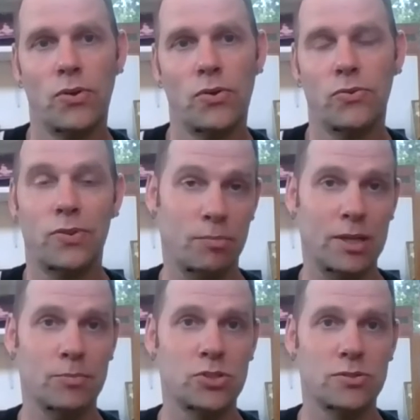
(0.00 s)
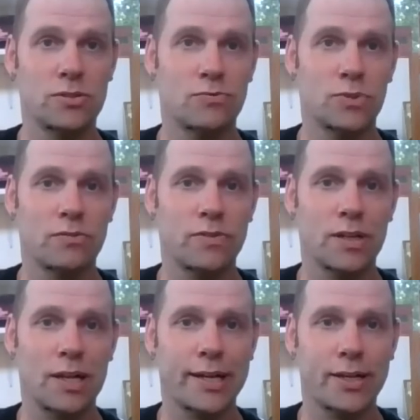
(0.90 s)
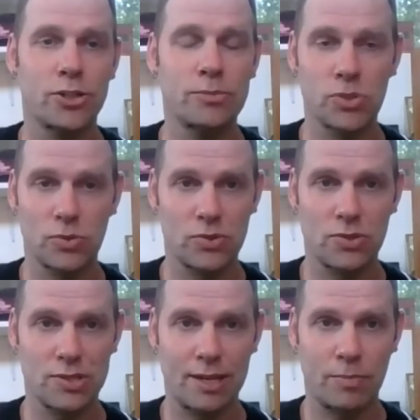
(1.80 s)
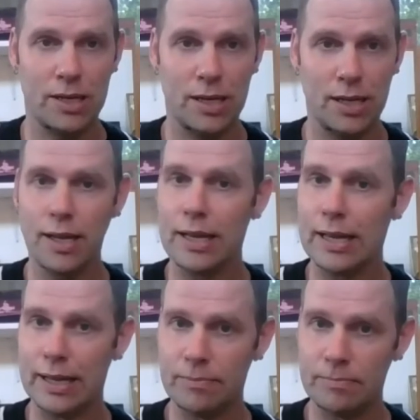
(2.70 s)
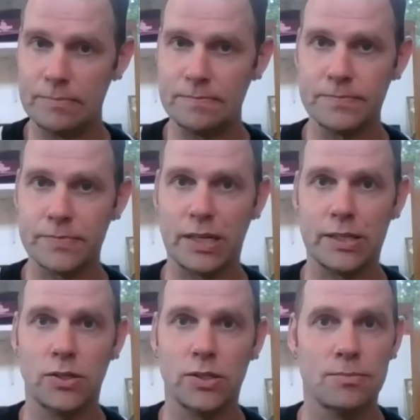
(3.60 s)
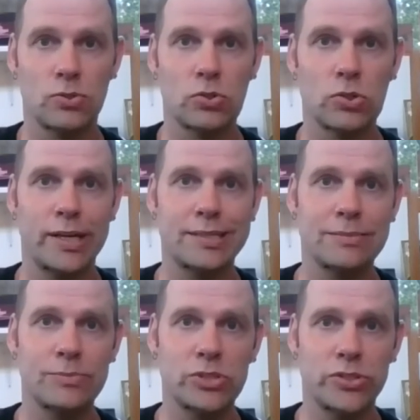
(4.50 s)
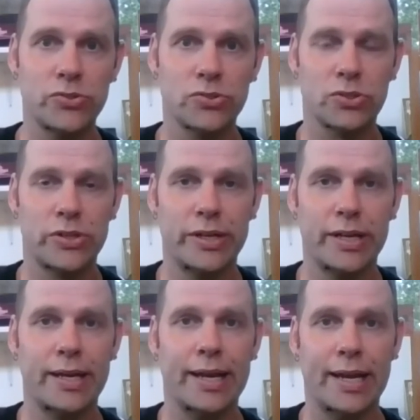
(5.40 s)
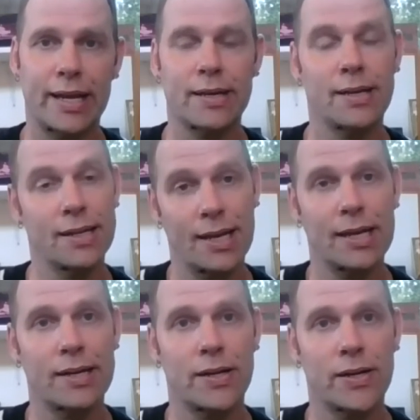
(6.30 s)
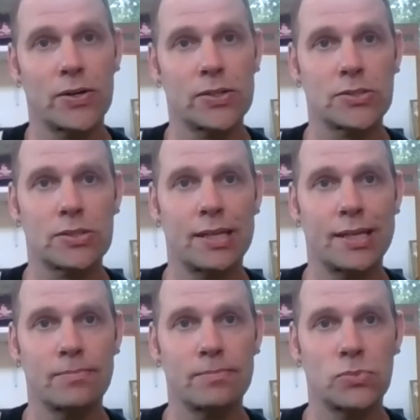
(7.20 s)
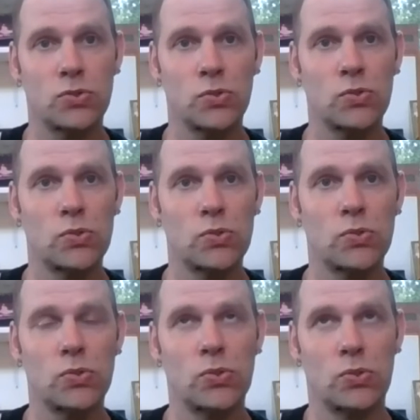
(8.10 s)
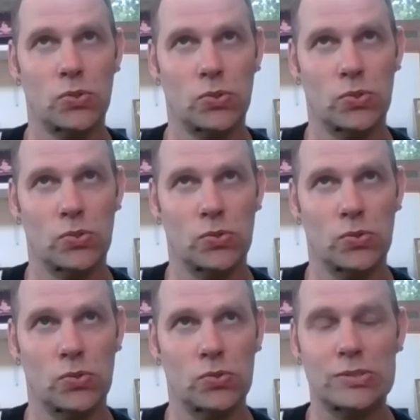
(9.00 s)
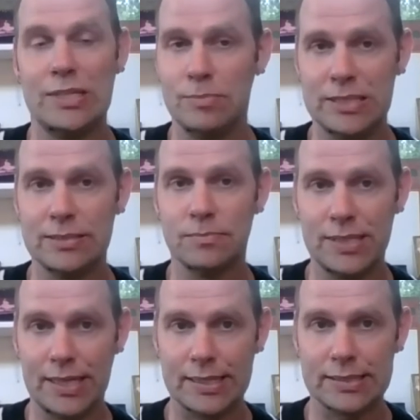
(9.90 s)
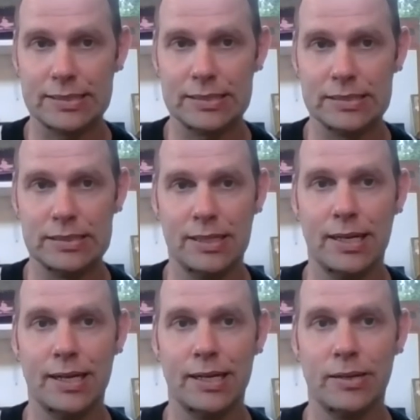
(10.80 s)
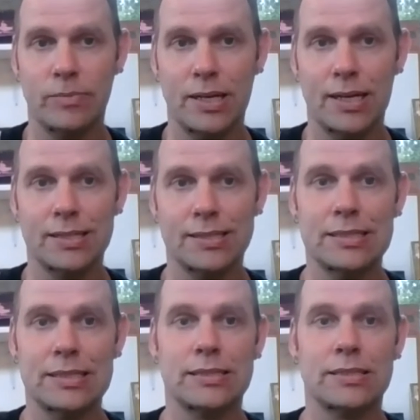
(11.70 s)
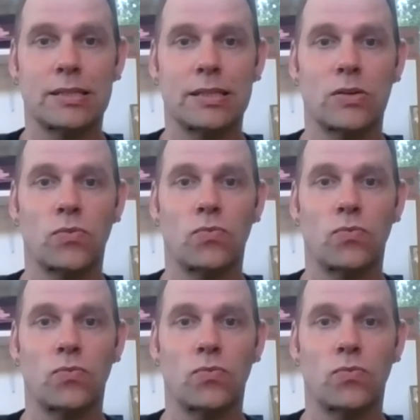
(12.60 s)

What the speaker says: send me images of what felt like home. So it was the same idea. I got some great images. And again, I asked them to send me some text. And I think it's the